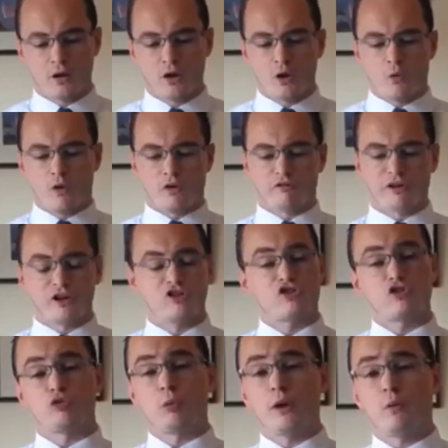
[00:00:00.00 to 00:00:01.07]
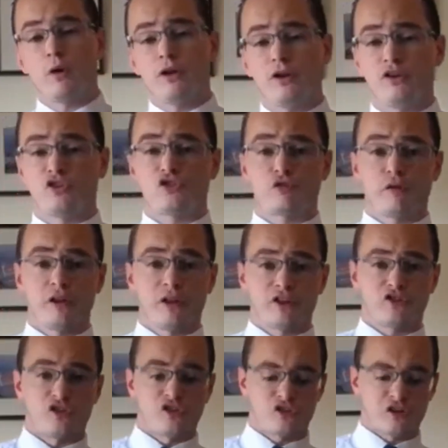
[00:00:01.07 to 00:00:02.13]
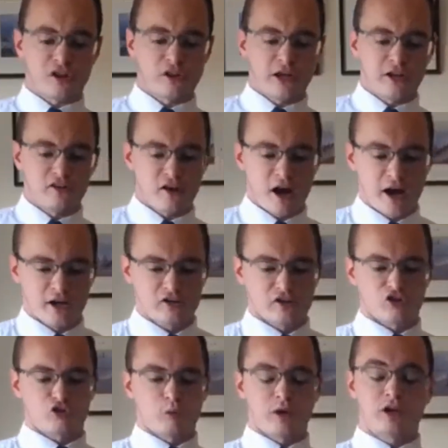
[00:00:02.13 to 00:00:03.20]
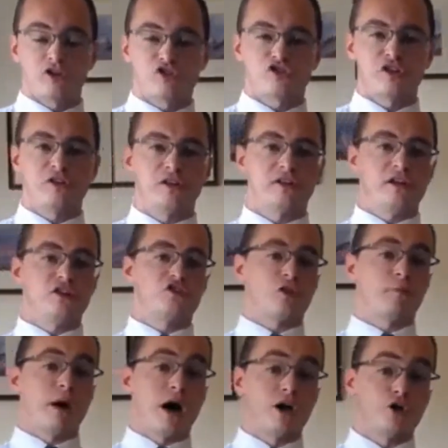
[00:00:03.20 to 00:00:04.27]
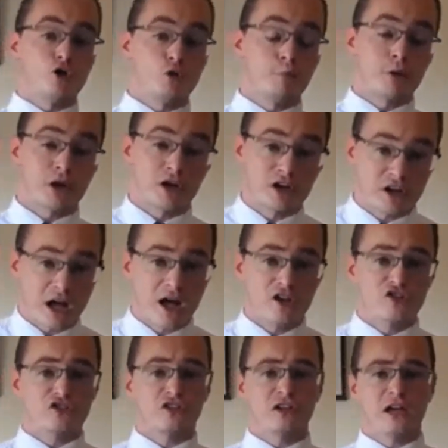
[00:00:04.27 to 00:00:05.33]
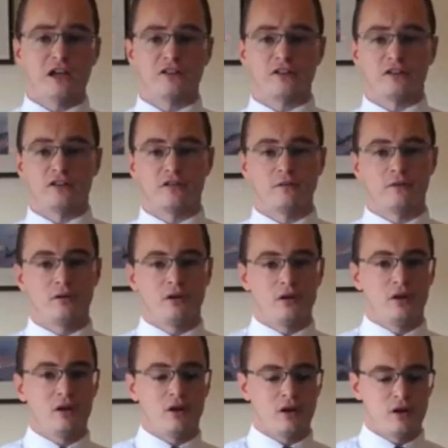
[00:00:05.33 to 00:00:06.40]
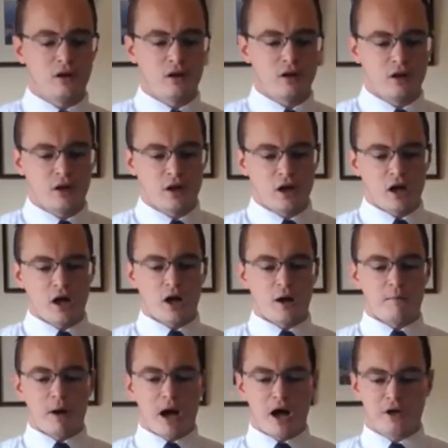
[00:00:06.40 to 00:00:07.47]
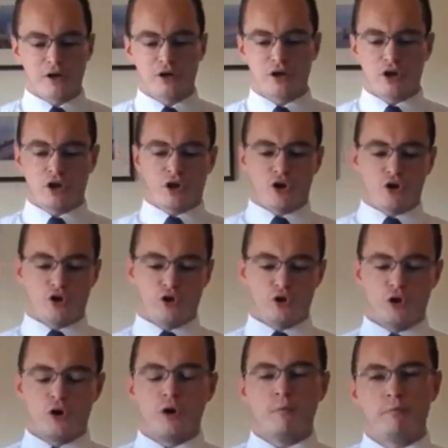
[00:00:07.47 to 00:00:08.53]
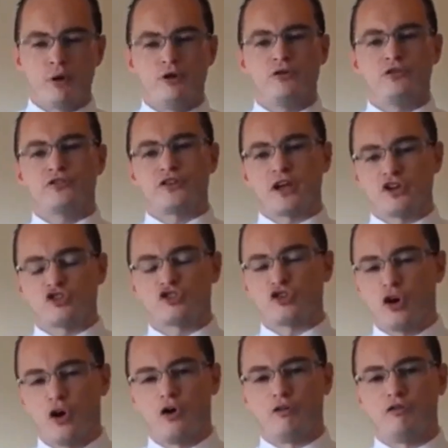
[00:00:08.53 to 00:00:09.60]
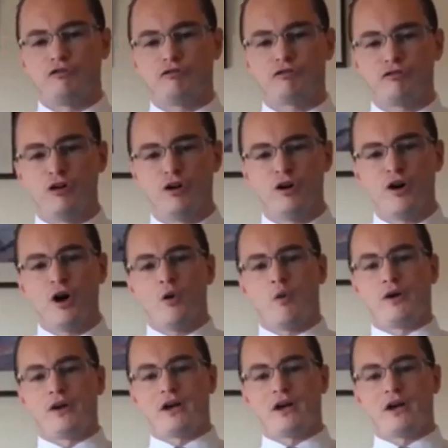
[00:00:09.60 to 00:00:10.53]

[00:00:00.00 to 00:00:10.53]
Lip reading: Well, friends, as we witness Felix's delay tactics, we can see that he's a man who procrastinated, a man who put things off when it